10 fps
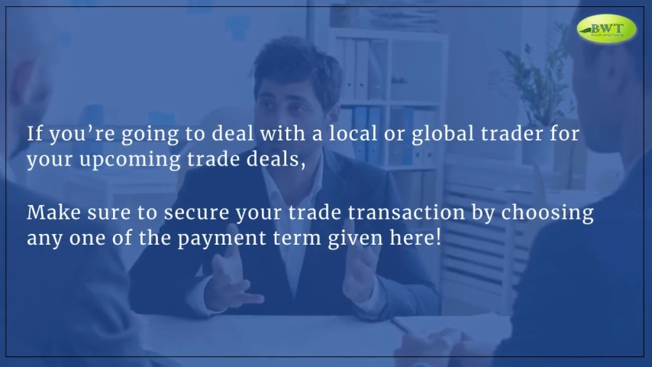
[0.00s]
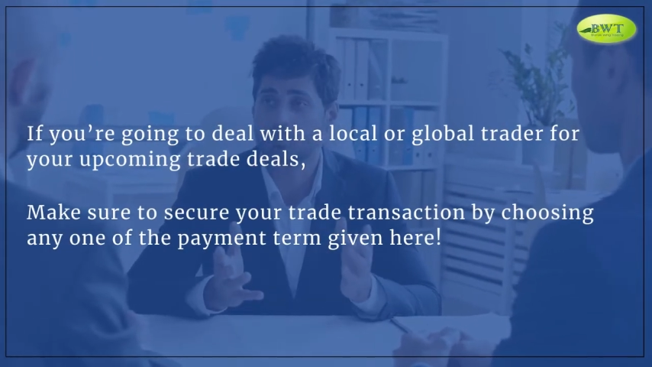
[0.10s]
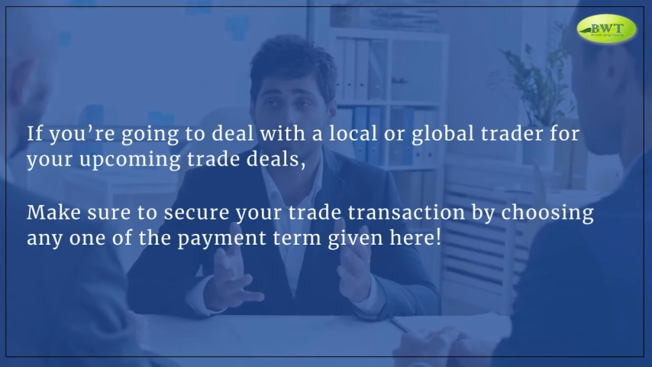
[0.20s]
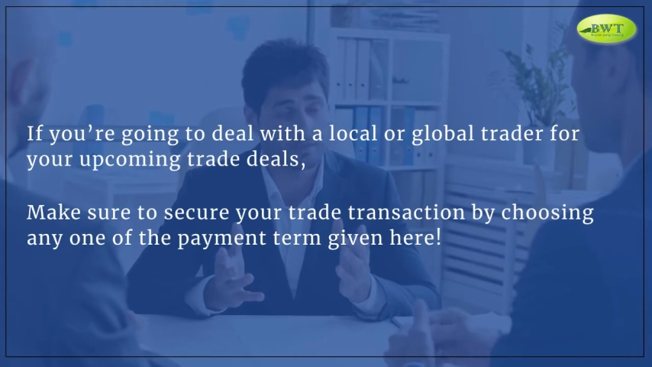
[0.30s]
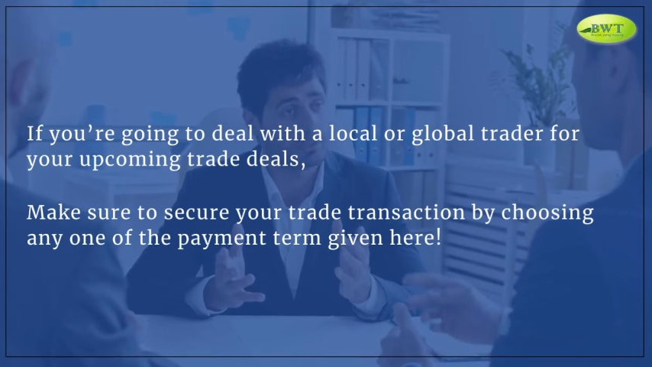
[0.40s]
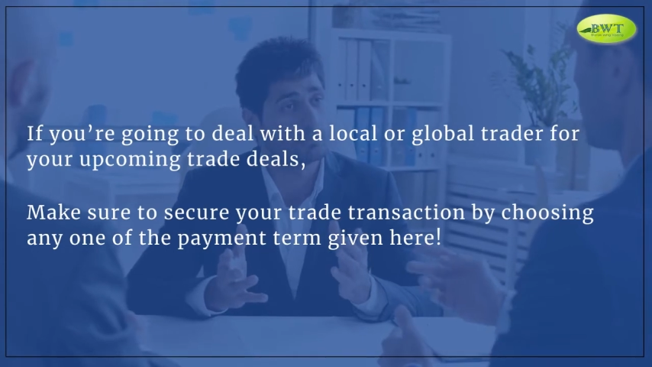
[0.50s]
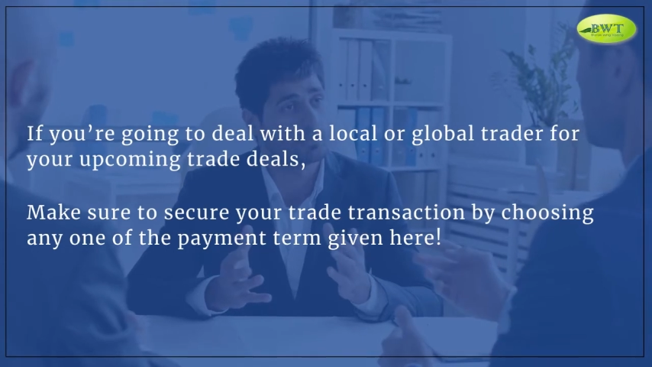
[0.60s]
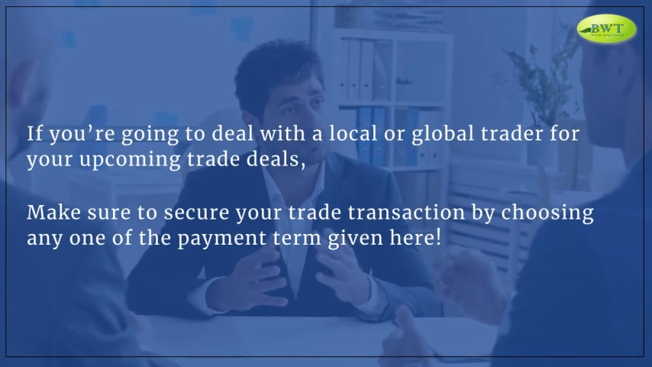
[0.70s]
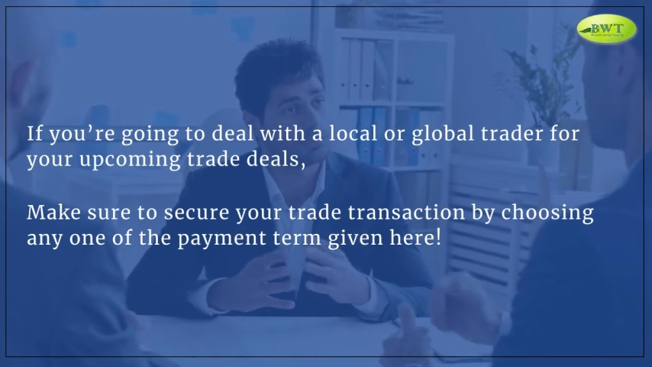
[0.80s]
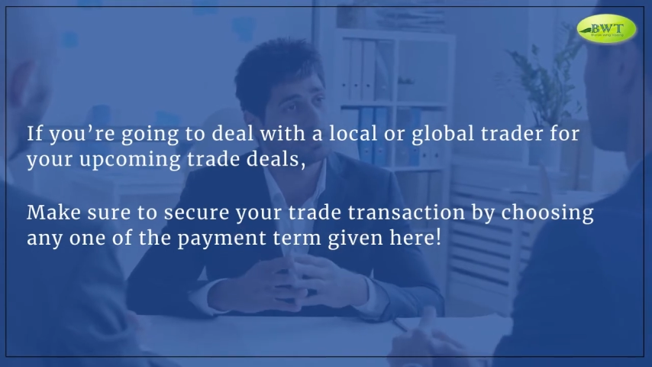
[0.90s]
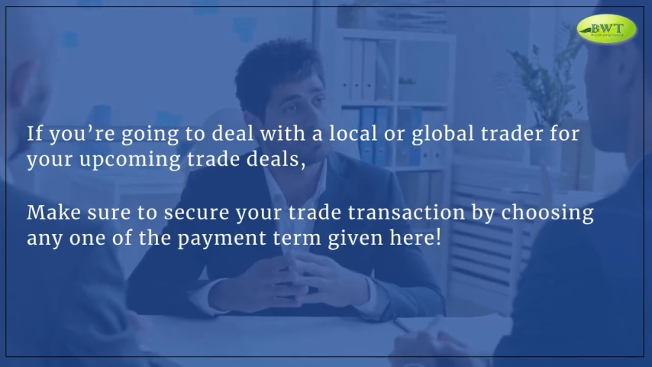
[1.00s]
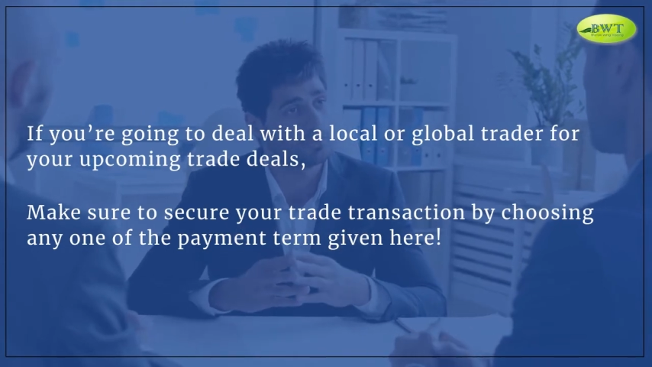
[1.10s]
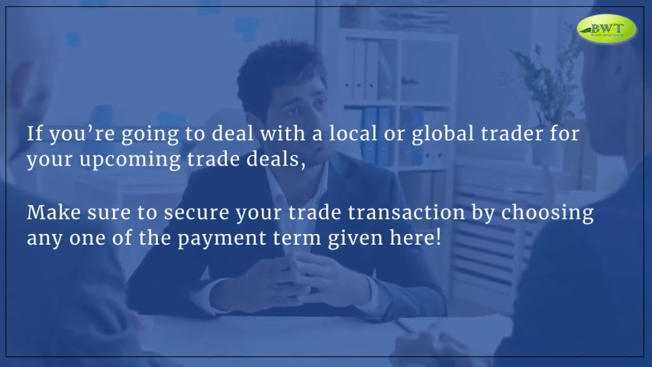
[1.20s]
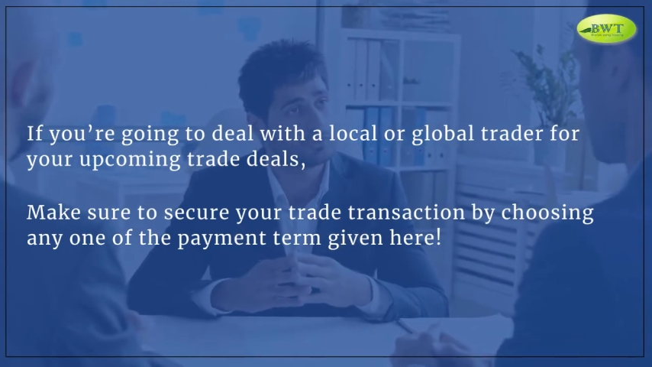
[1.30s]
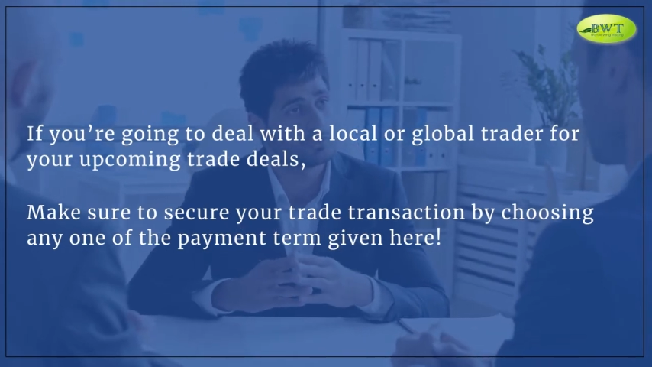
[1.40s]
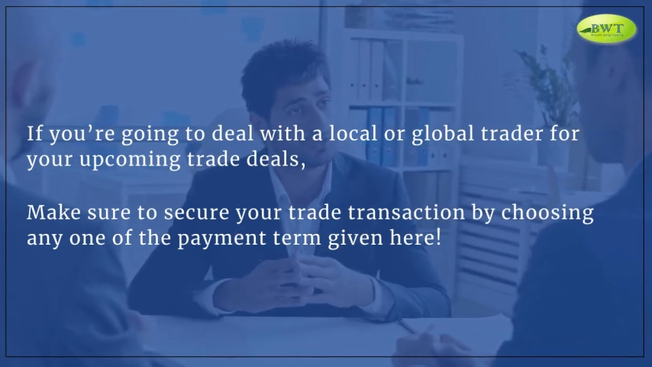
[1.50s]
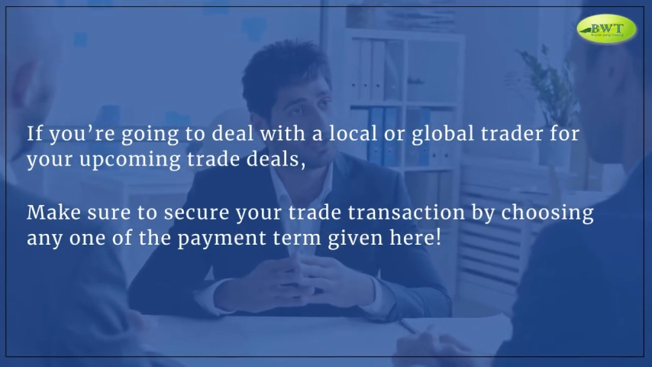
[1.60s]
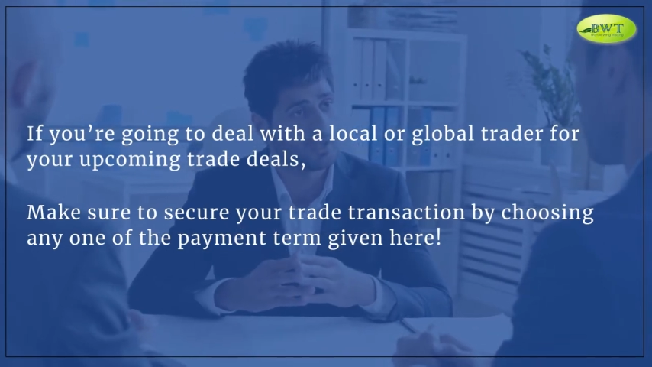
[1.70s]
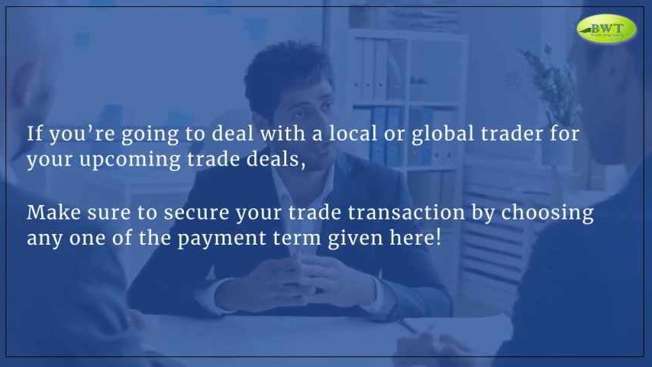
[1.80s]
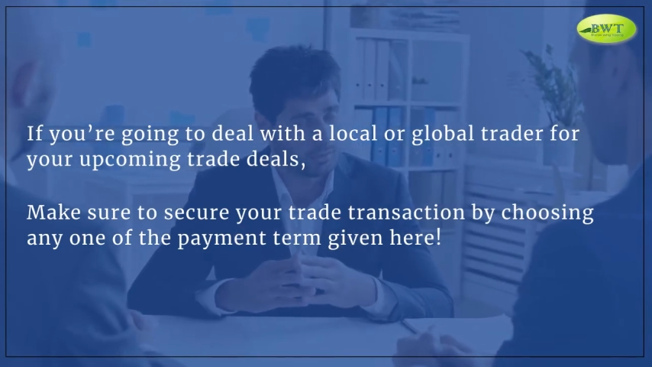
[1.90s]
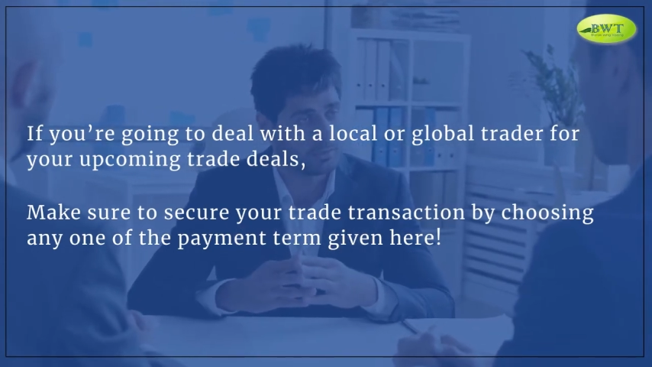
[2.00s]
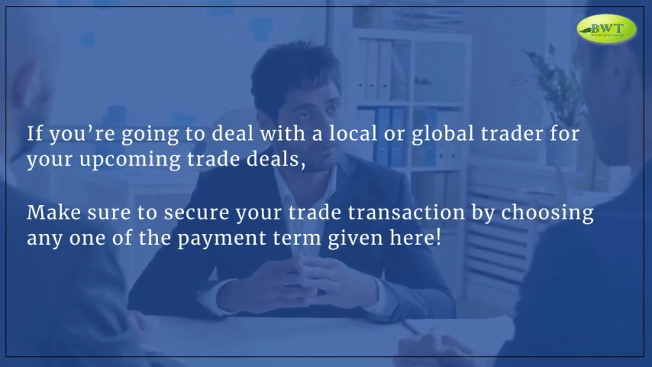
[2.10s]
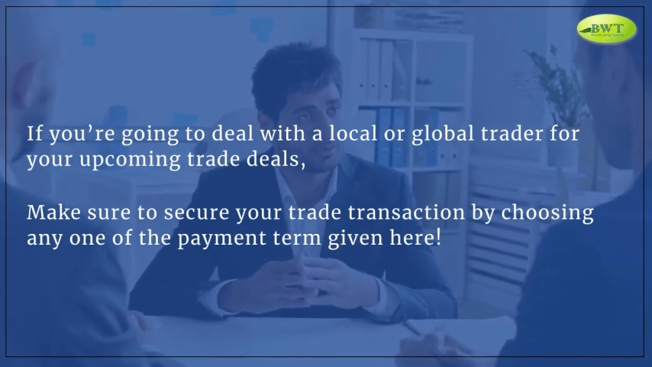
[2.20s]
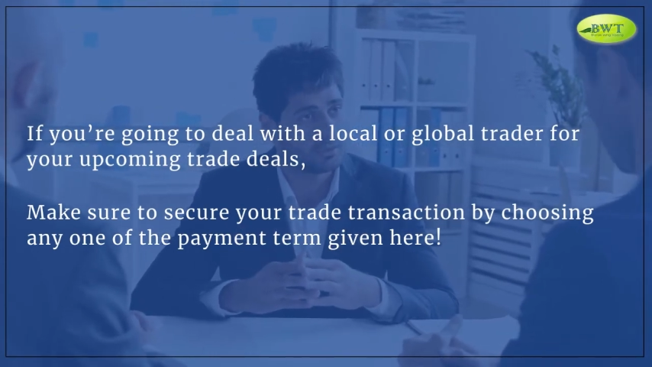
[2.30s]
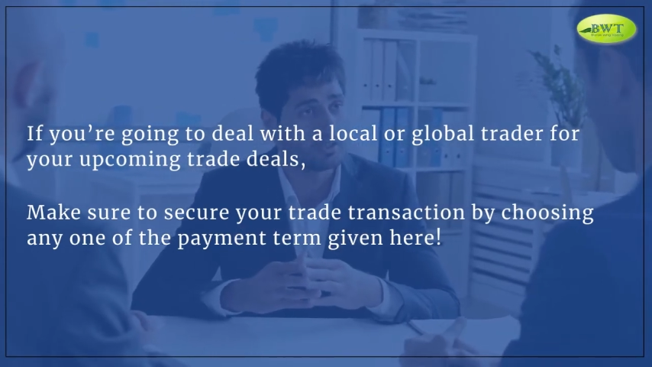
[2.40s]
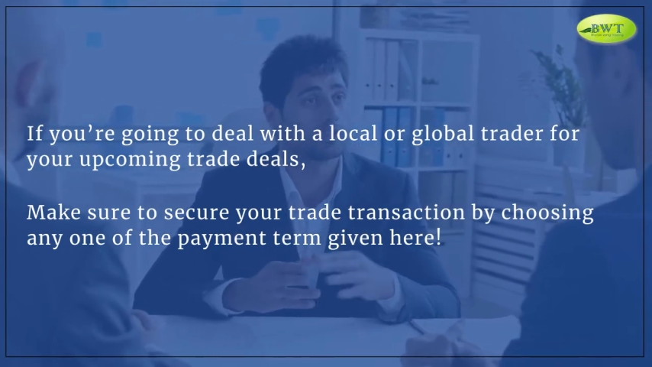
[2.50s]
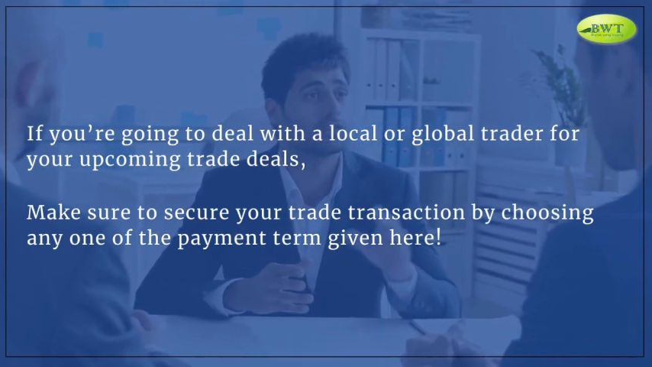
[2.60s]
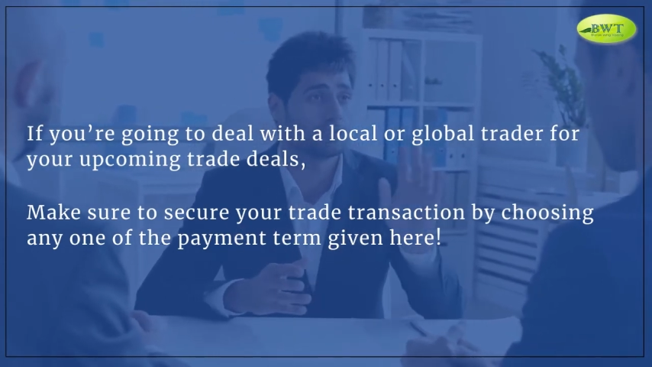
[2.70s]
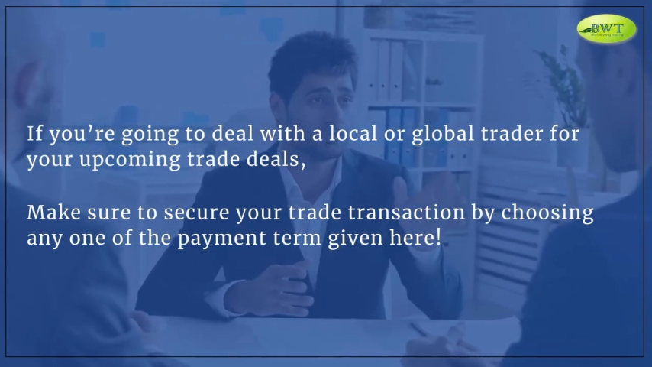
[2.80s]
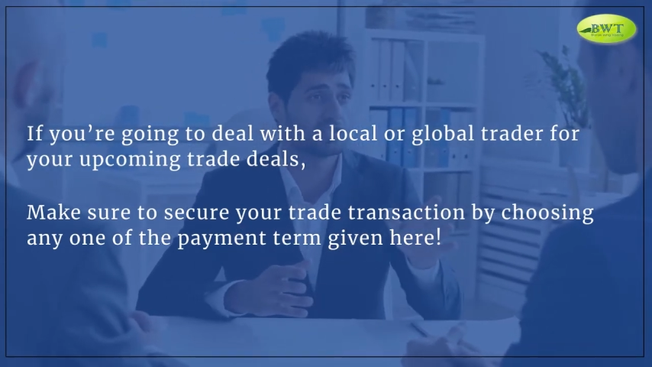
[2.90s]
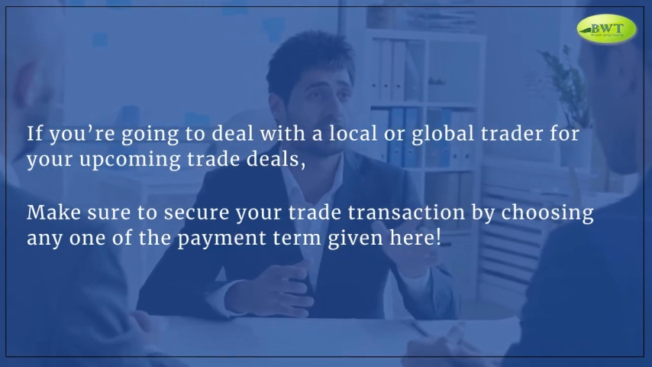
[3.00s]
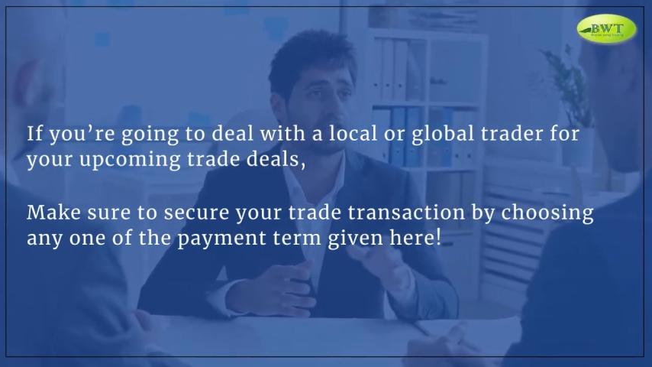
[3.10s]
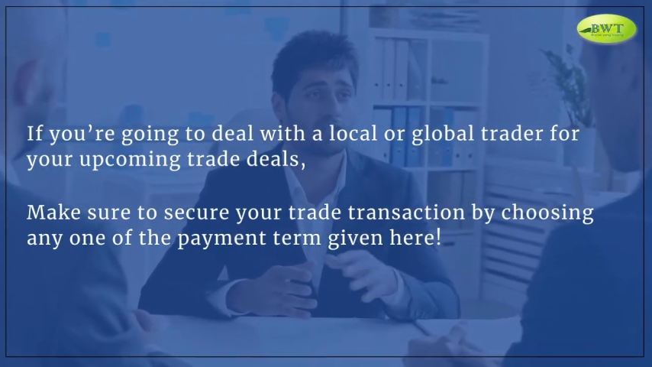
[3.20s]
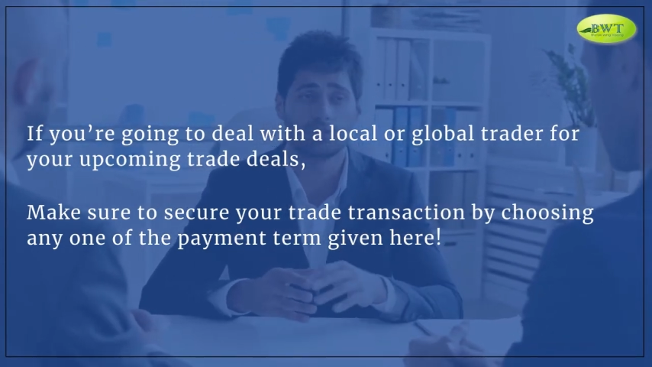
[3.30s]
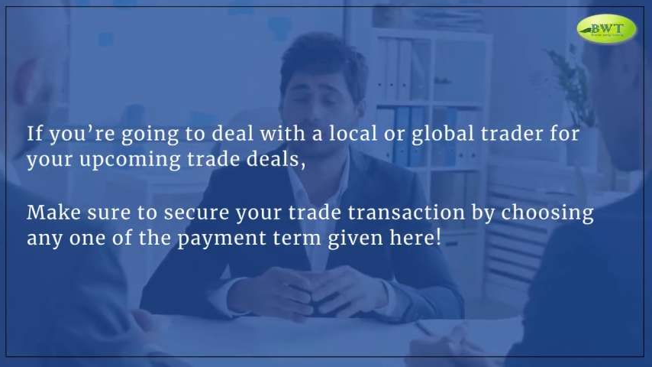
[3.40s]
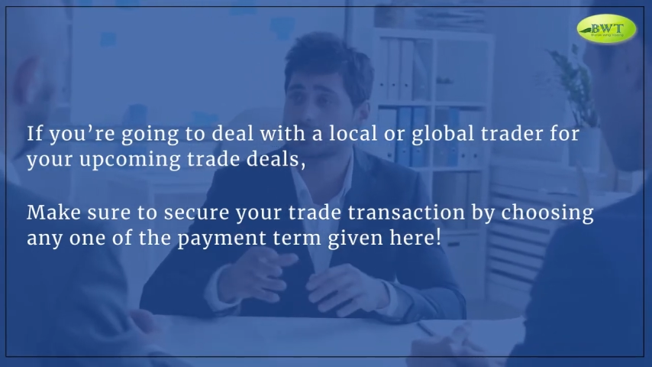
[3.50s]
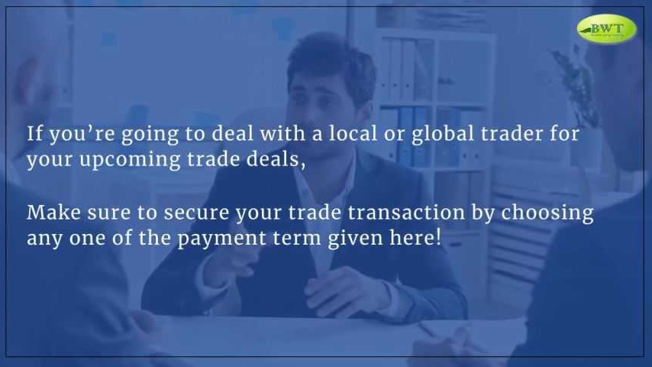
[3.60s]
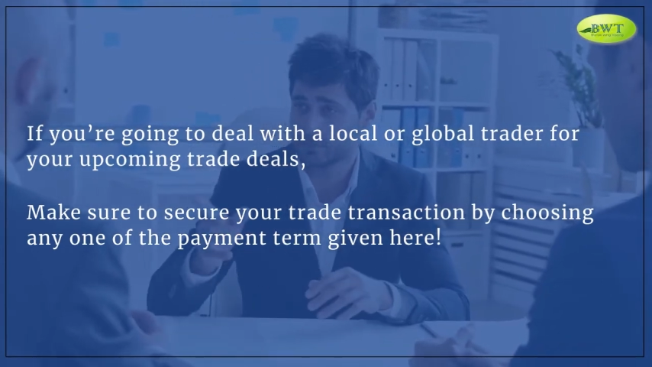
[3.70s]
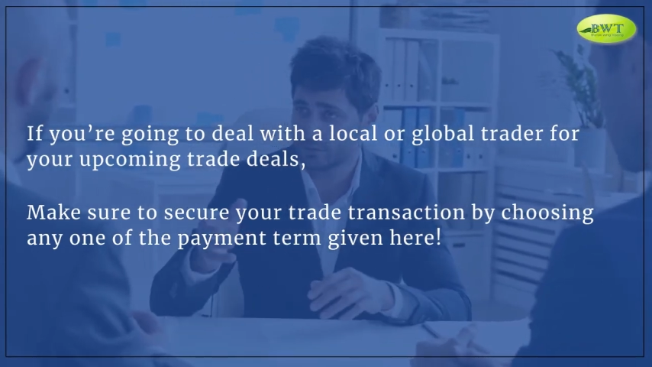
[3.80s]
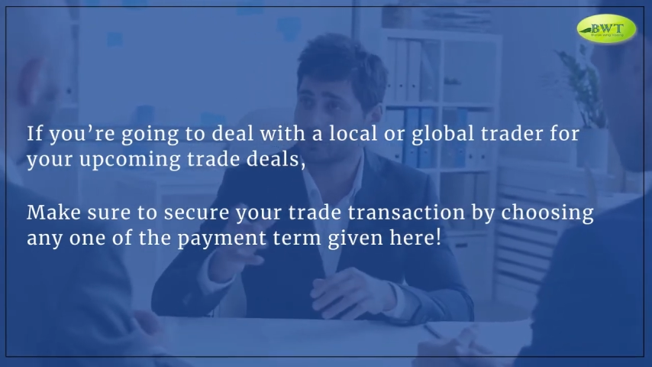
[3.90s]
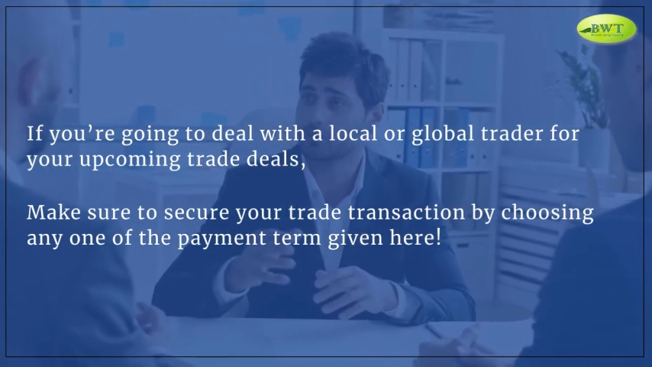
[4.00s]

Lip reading: [unreadable: no face in view]